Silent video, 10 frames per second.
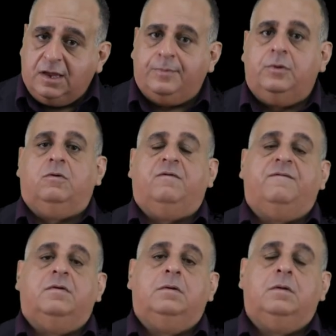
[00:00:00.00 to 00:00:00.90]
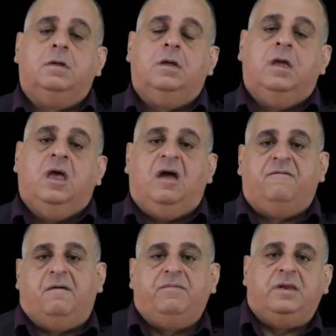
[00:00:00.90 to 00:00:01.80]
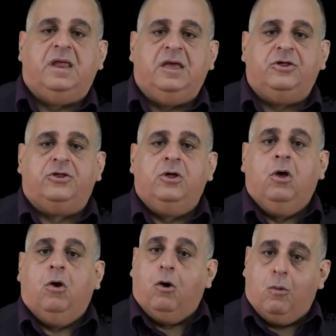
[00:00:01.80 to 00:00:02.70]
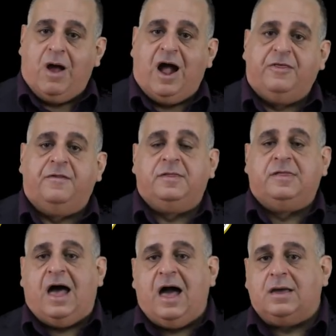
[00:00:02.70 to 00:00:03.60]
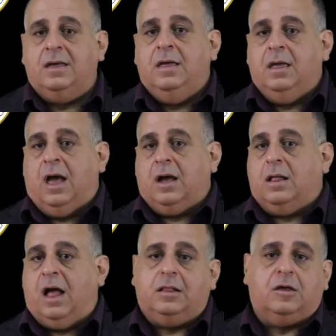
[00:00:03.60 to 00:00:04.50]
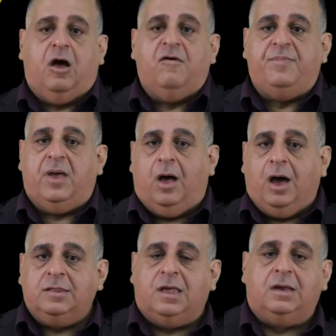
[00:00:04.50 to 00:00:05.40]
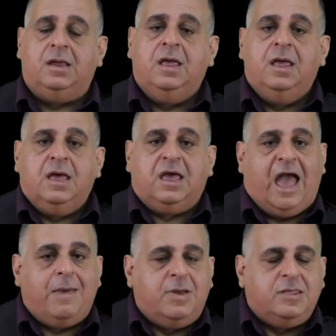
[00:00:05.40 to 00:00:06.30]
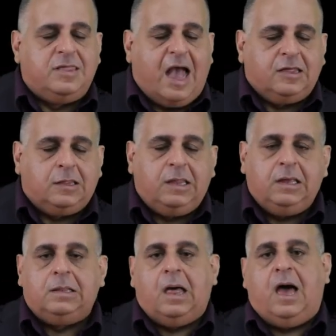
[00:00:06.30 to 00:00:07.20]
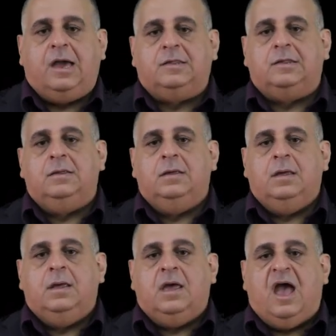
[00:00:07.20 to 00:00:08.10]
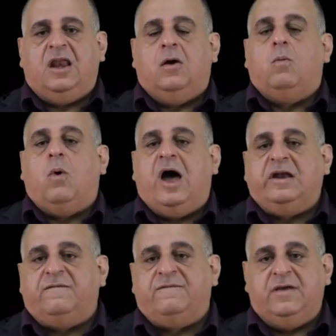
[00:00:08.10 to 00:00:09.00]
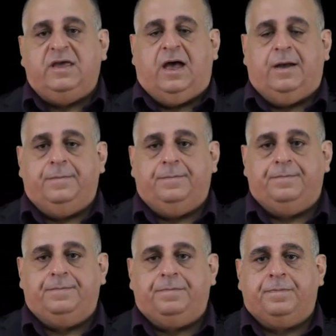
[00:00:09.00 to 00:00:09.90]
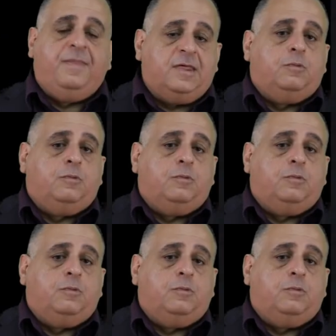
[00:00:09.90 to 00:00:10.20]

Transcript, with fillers: did move and from the niche, or rather the dark alcove behind it, came a dazzling light and a white figure. And